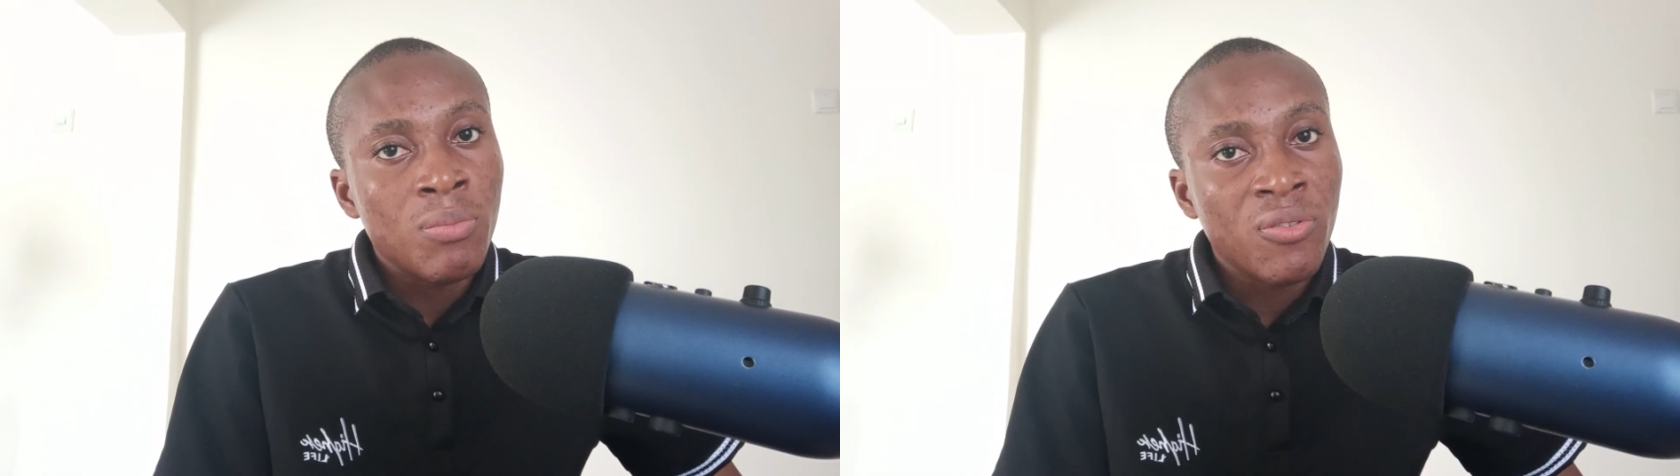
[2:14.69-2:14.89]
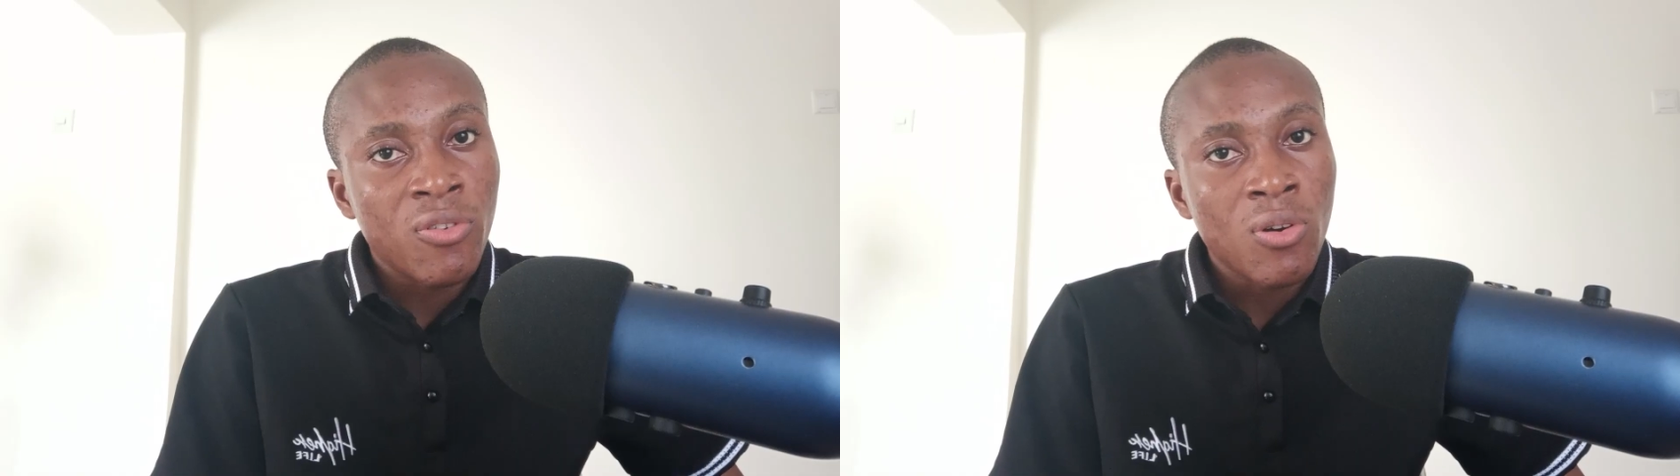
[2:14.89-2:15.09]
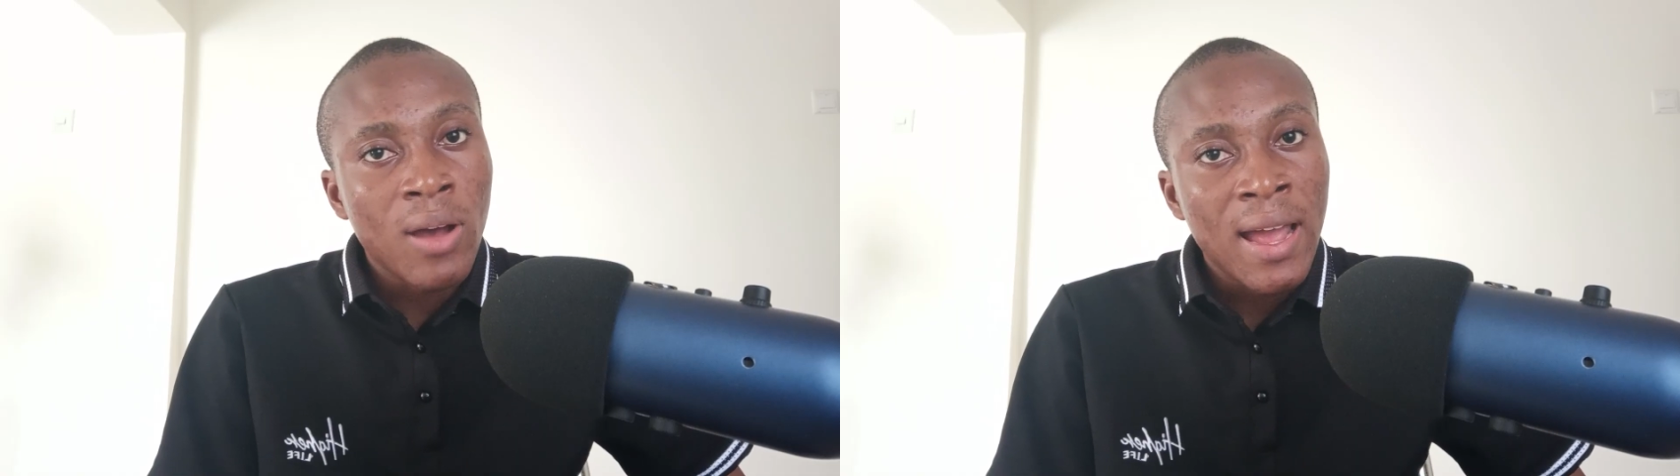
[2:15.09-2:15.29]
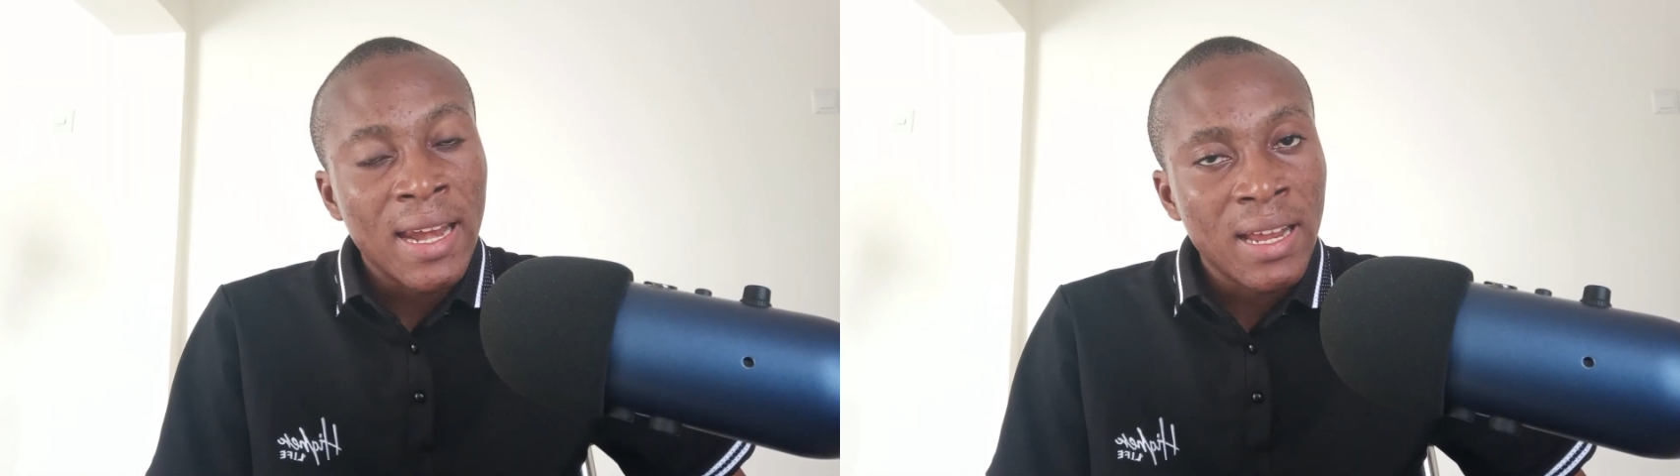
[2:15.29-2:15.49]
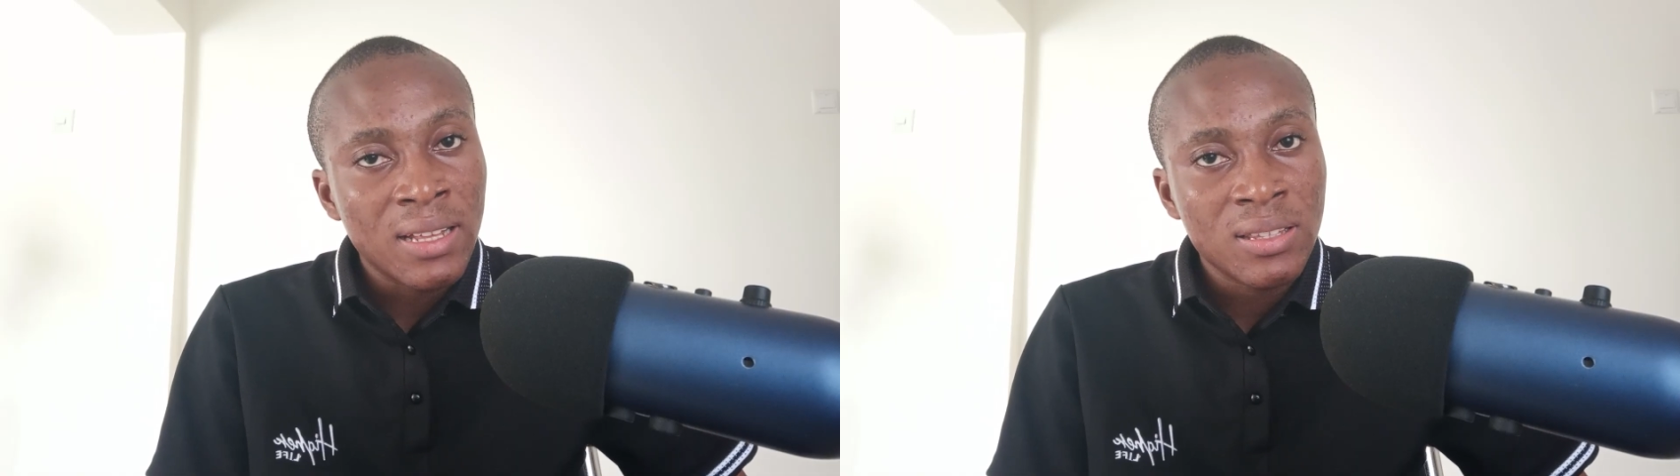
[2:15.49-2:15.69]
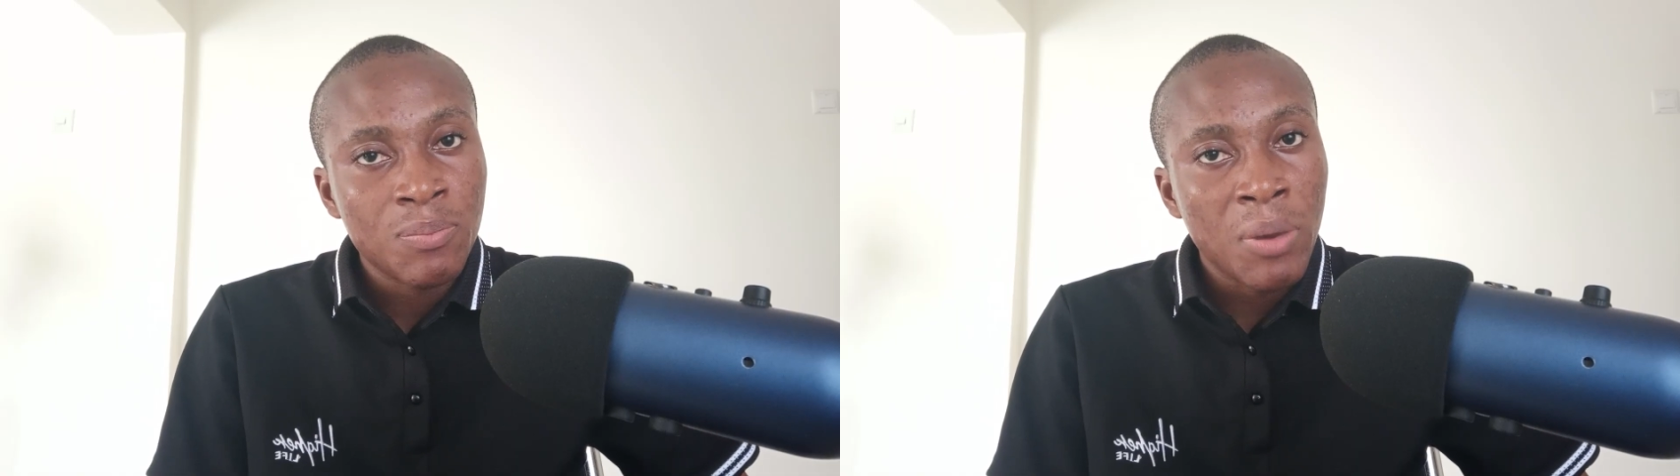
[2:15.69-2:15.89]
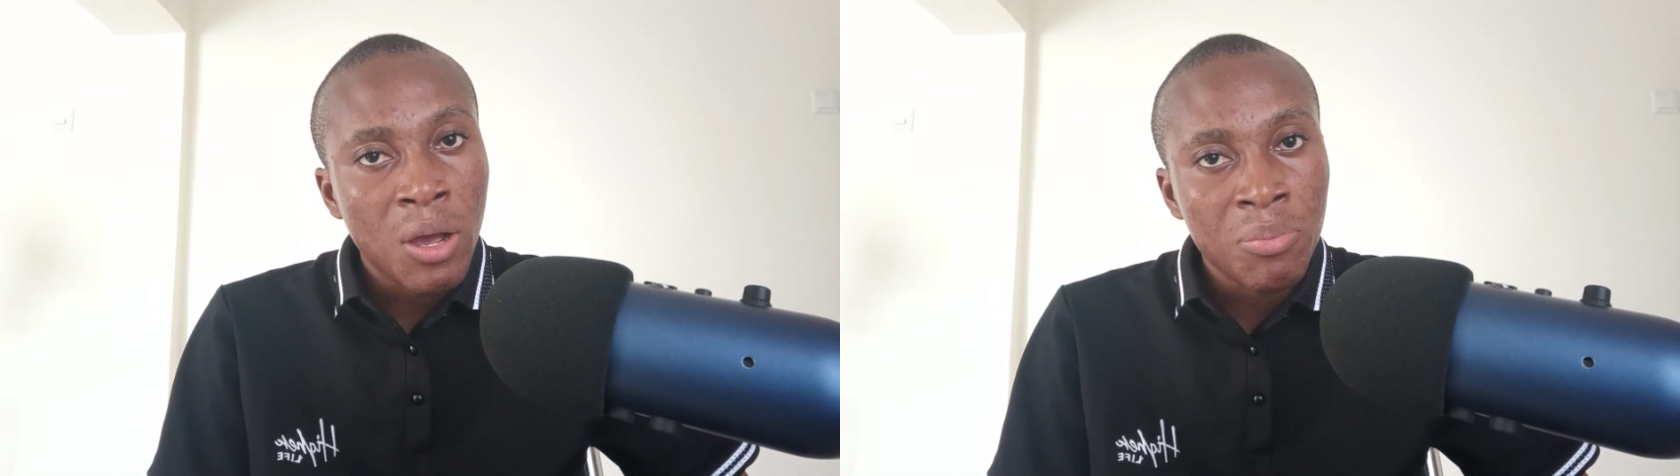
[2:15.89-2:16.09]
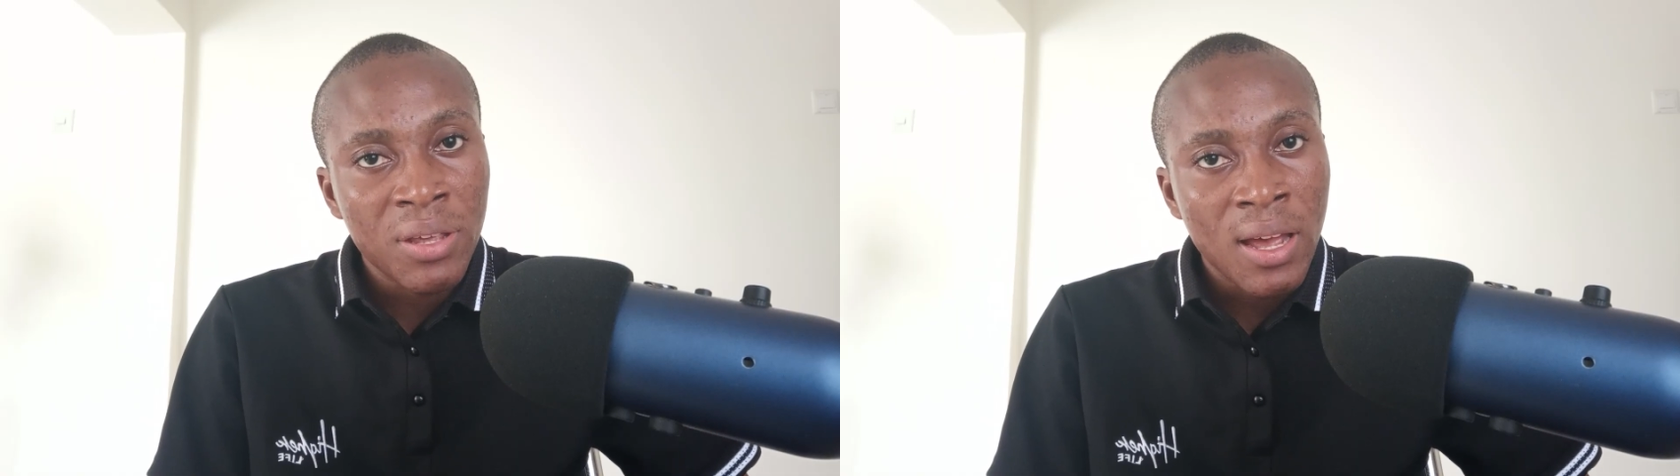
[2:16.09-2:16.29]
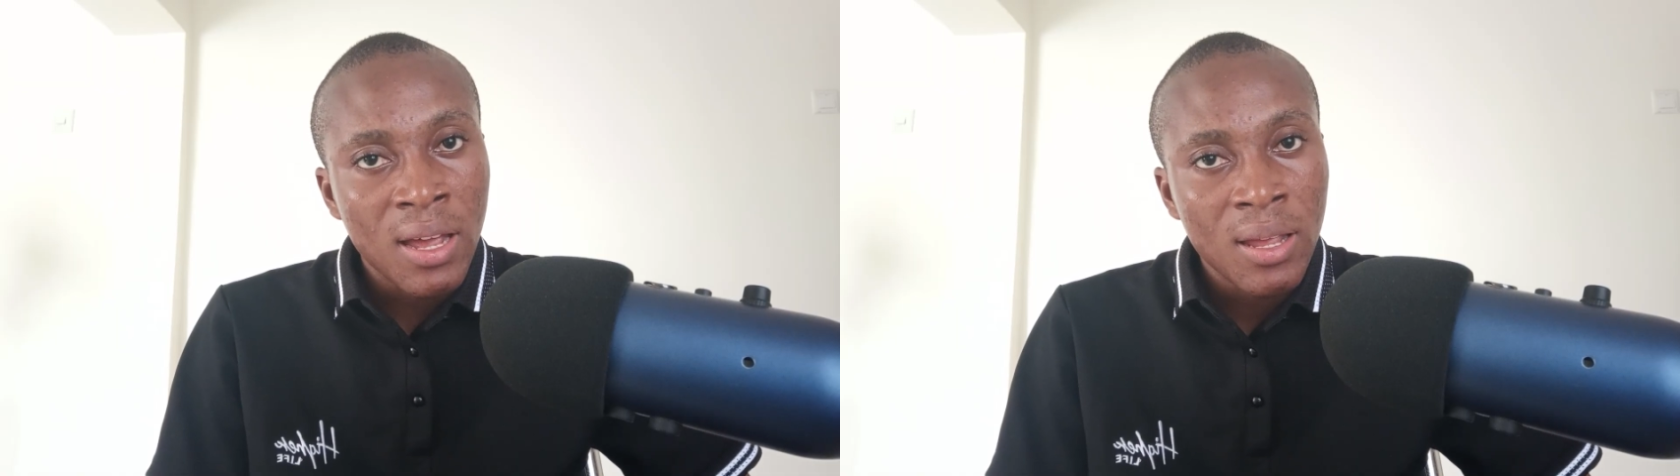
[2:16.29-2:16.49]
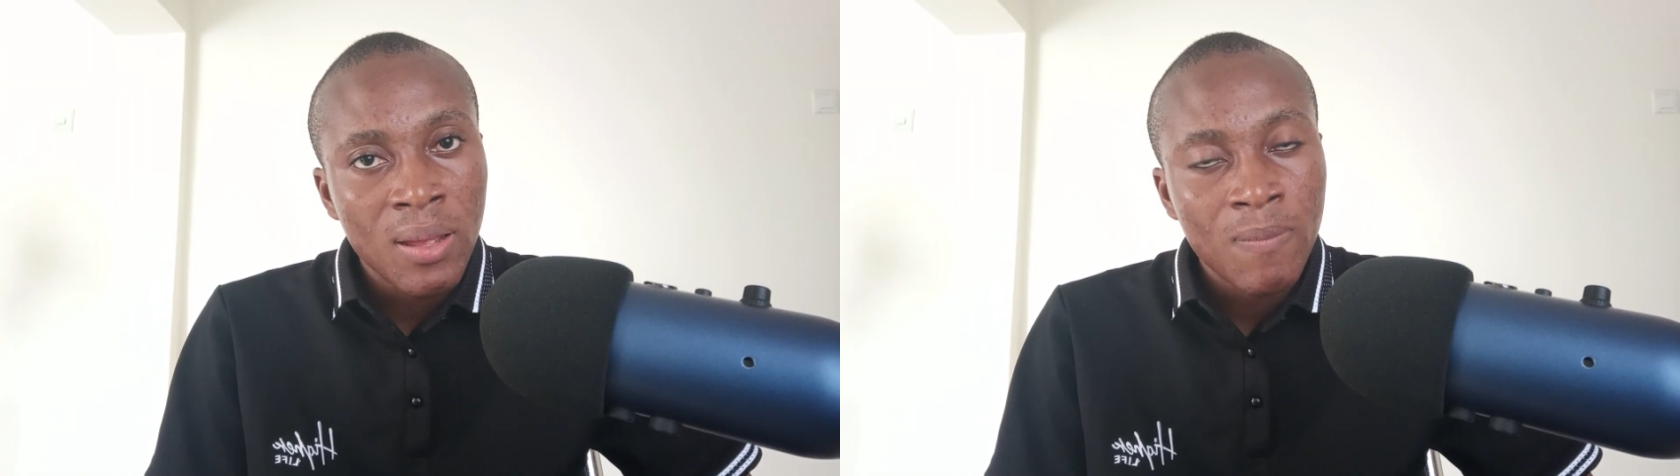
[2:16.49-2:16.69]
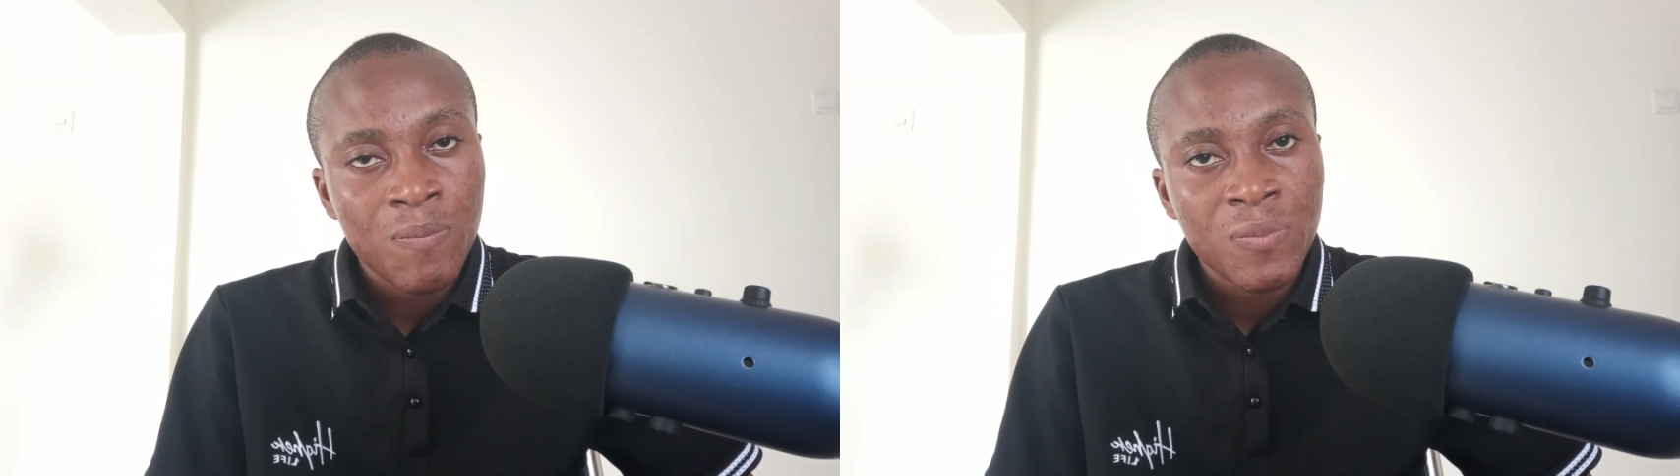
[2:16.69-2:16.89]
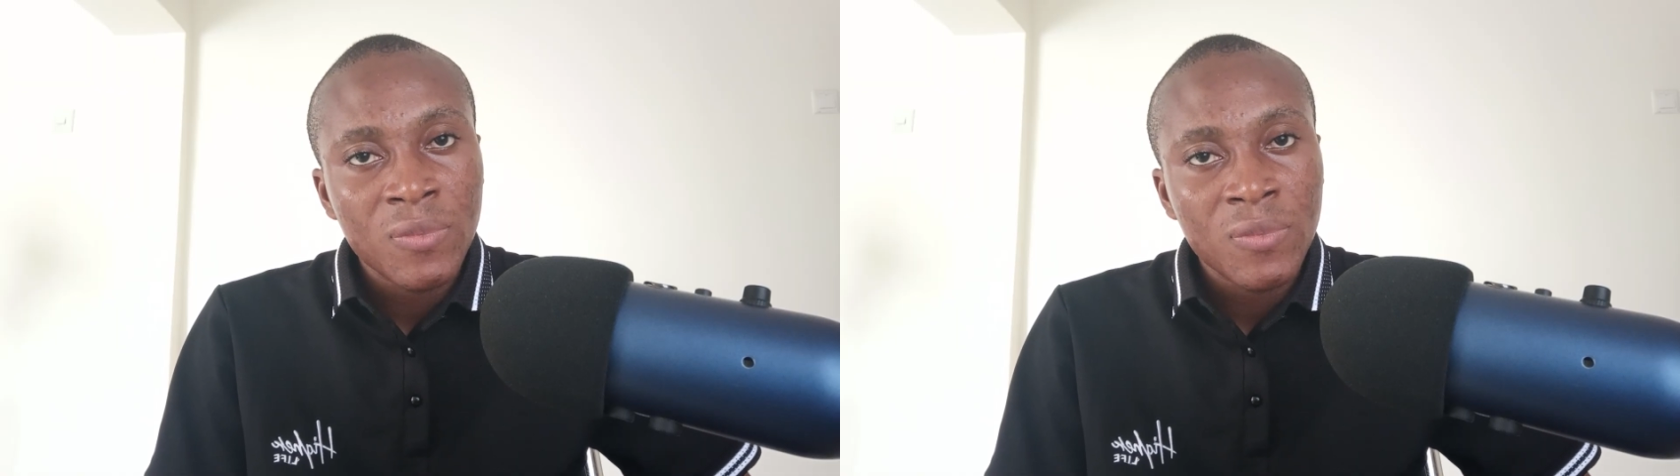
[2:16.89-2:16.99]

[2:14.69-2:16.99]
before I learned Power BI.